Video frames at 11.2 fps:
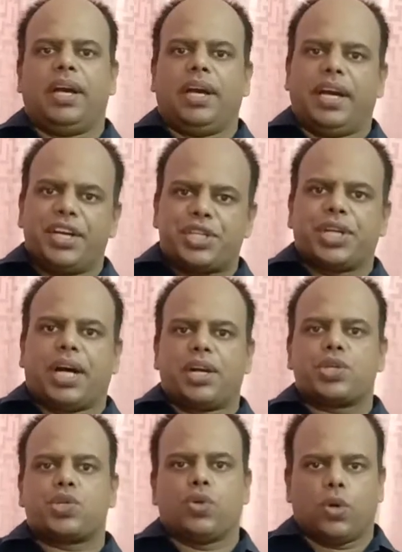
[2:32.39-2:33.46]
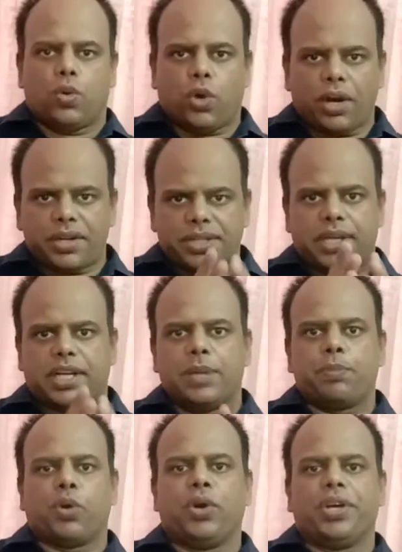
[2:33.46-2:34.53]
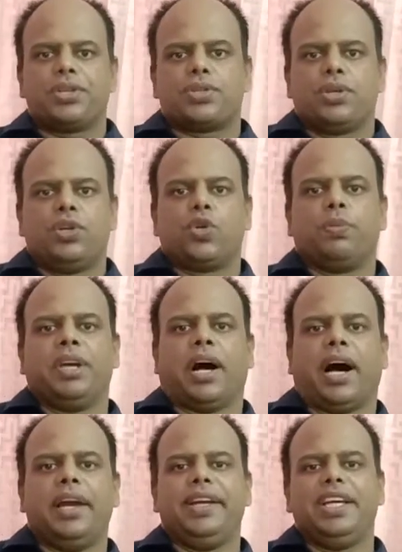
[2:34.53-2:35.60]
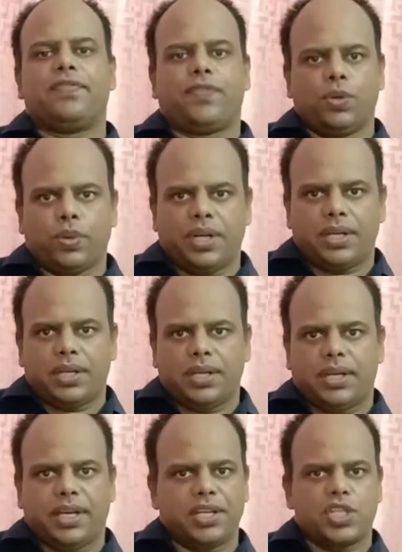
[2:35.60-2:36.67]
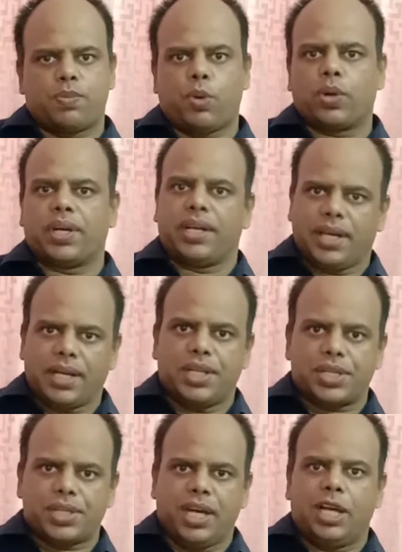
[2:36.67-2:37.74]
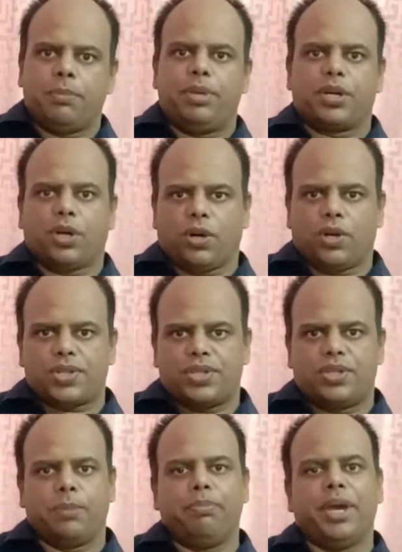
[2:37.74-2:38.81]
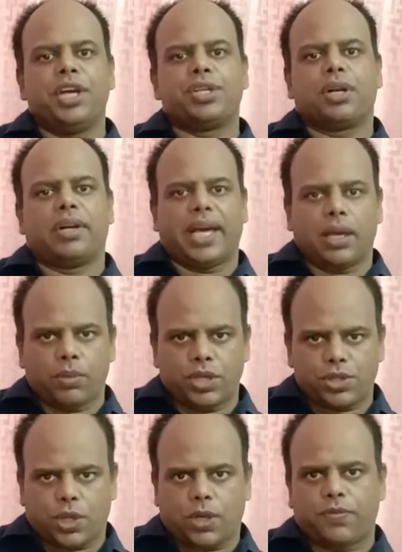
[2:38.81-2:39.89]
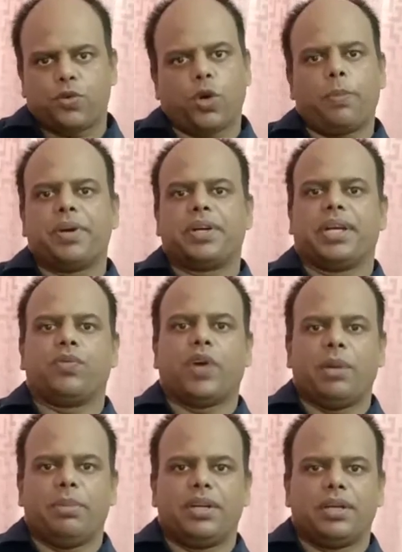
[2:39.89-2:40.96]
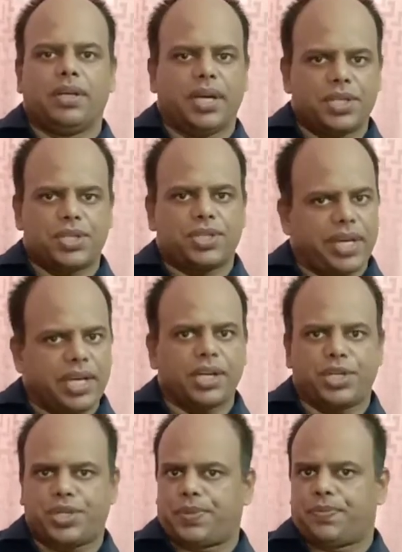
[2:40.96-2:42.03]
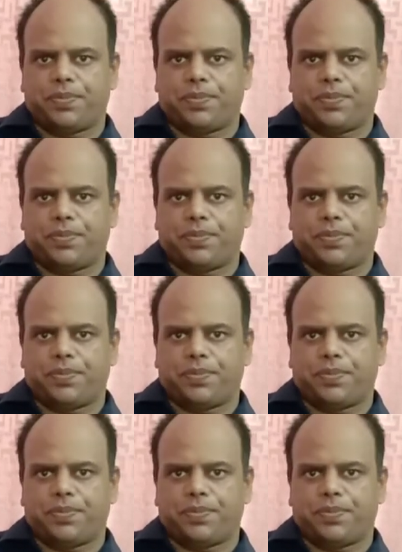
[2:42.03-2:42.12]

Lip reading: HRs want their employees to be highly fluent in the spoken English because the major language of corporate environment is English.